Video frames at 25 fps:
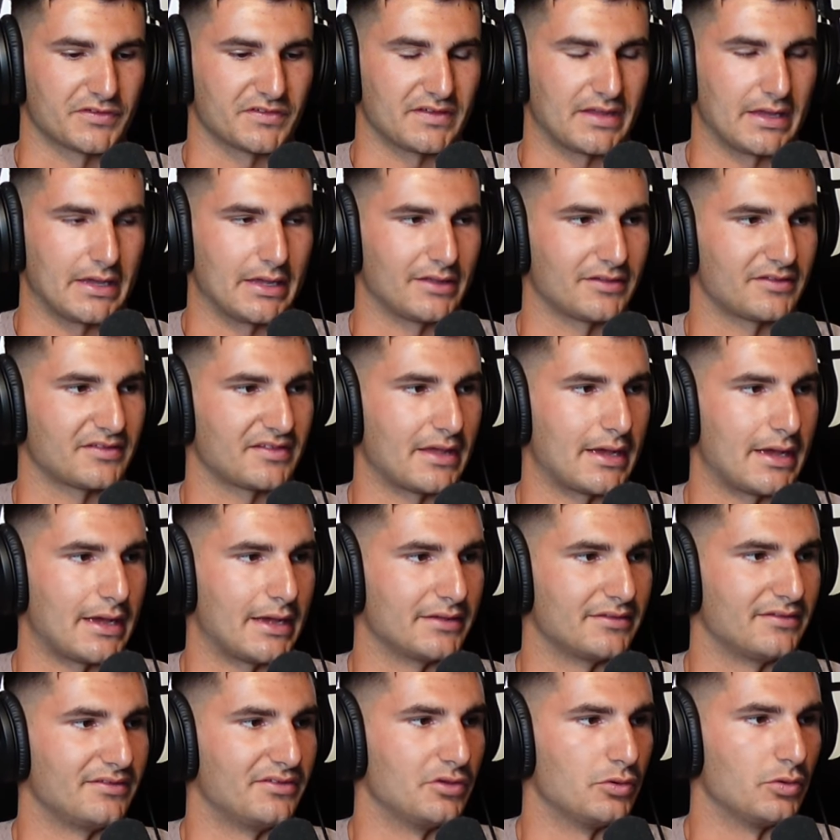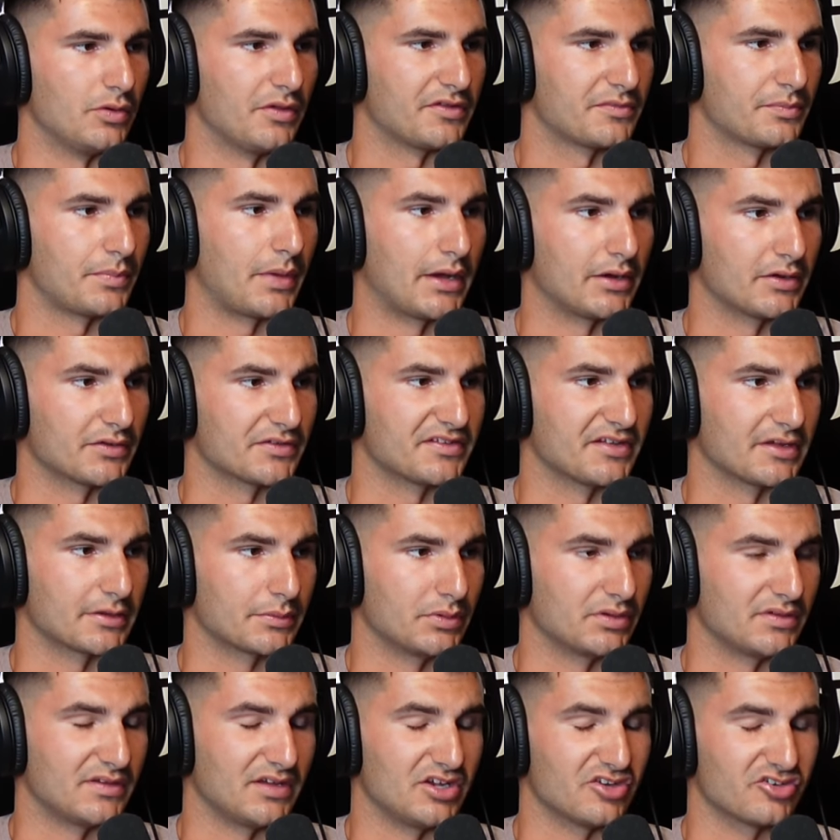stance that had to do with spinal
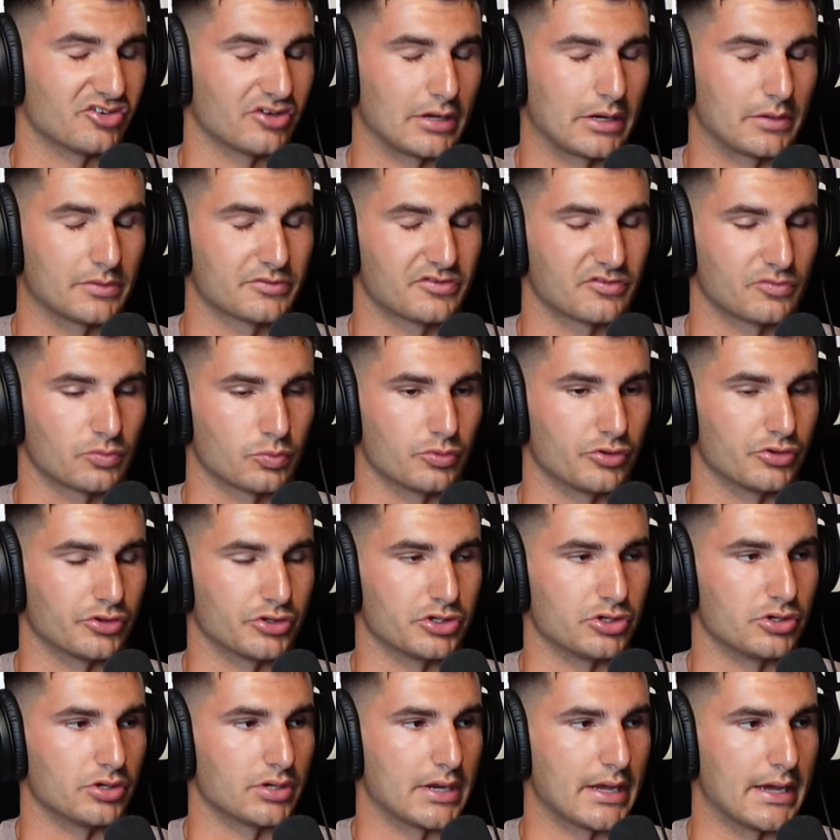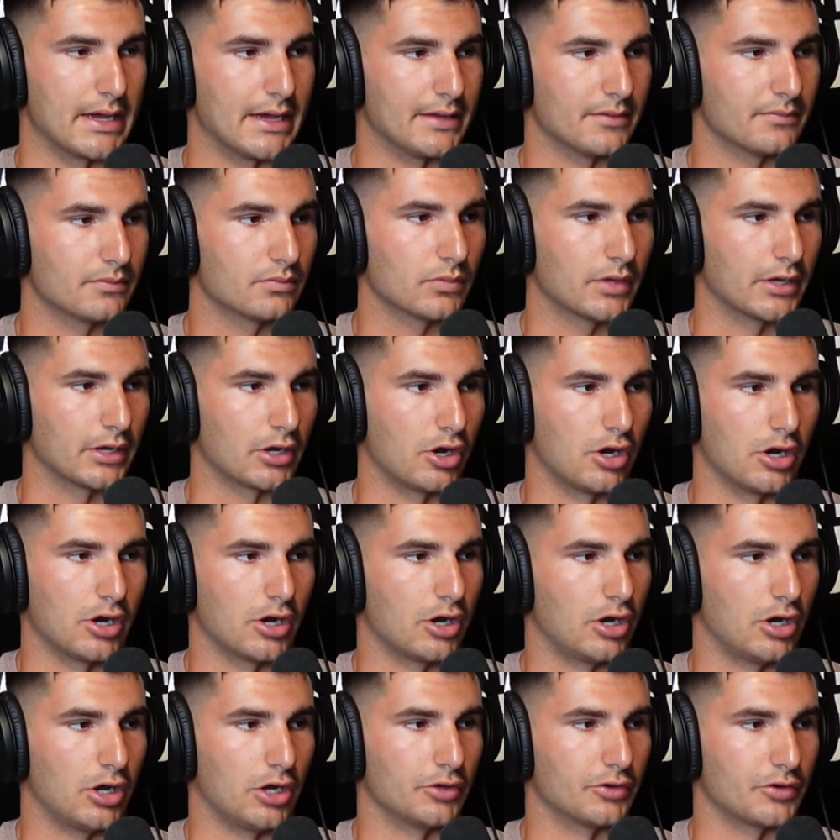segmentation, I was just really good at, like,
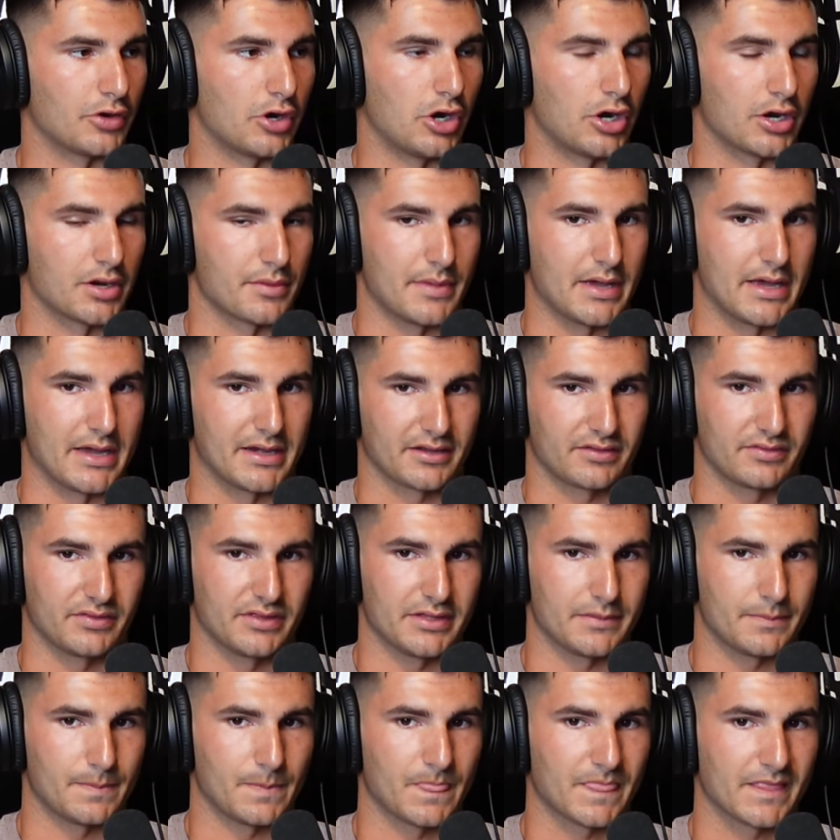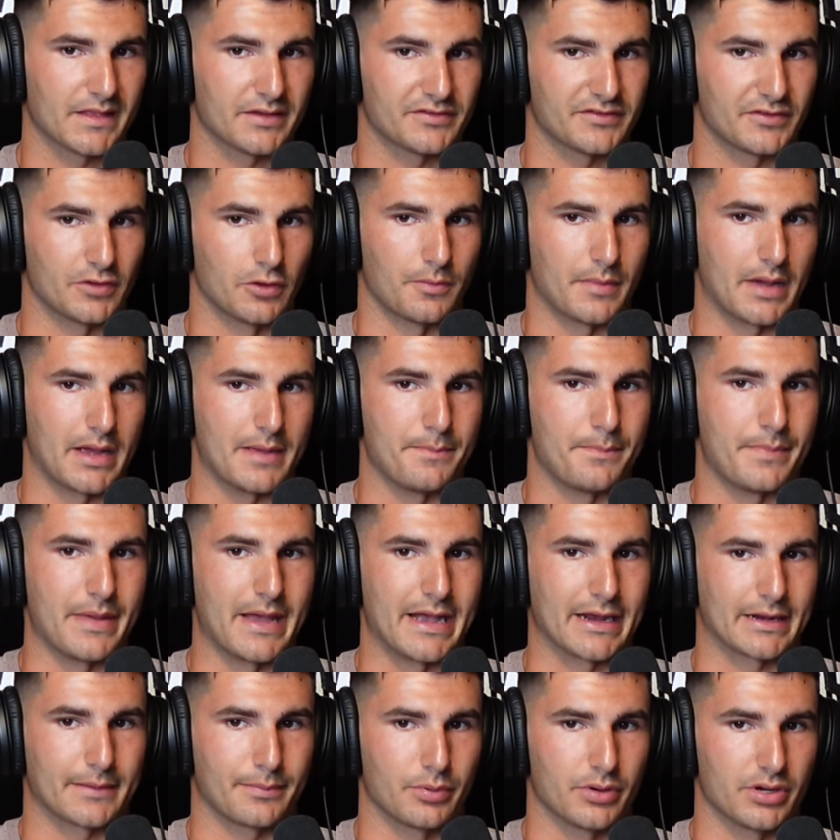all automatically. So my
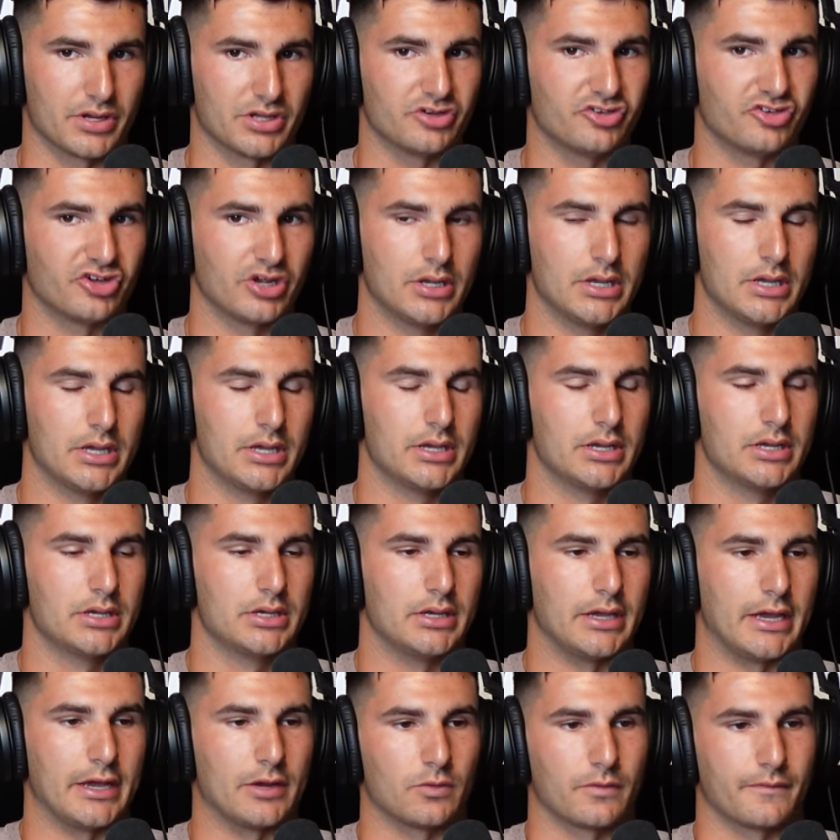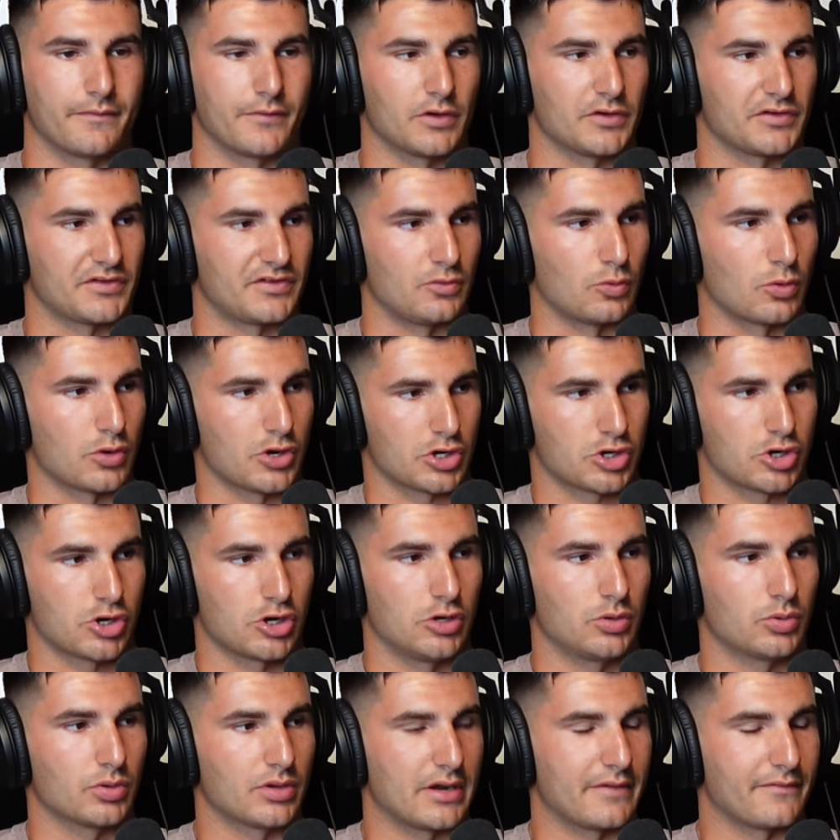back bridge and reverse Nordic
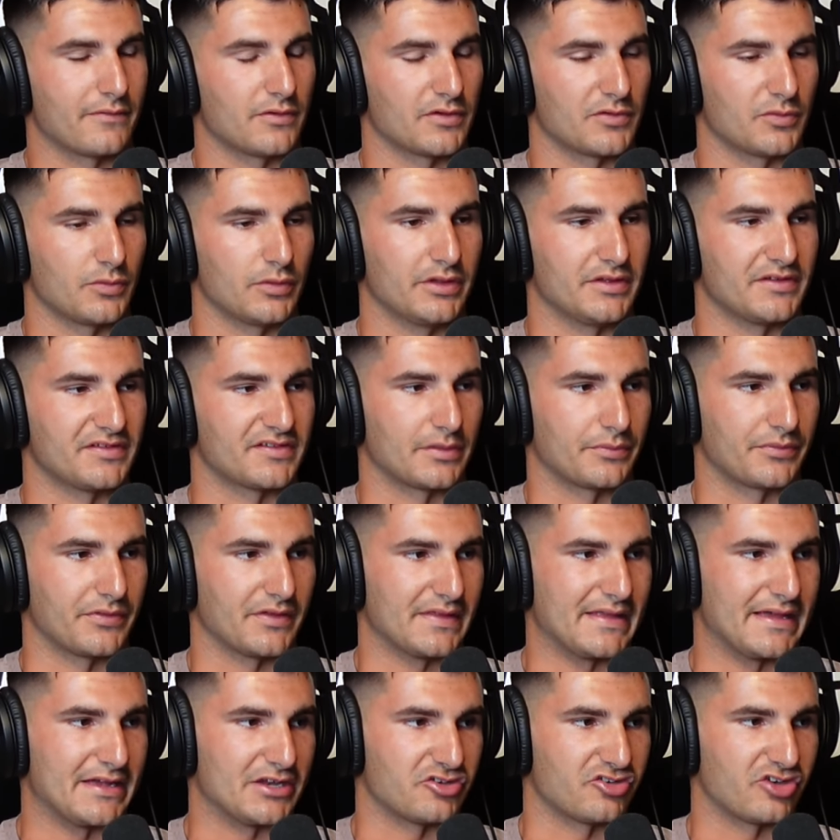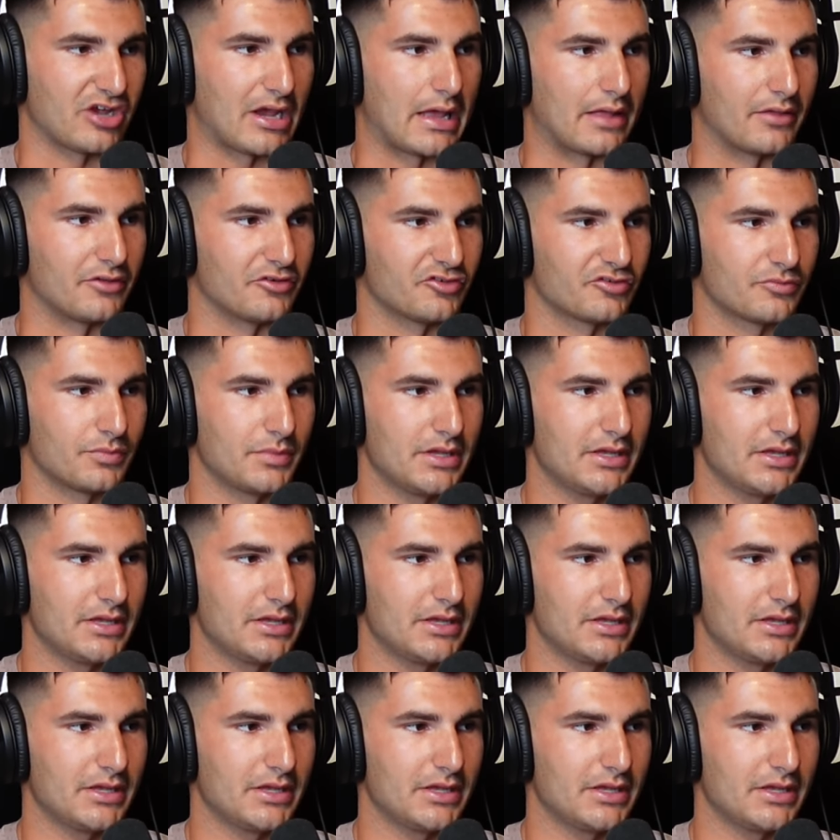curl were never really something that challenged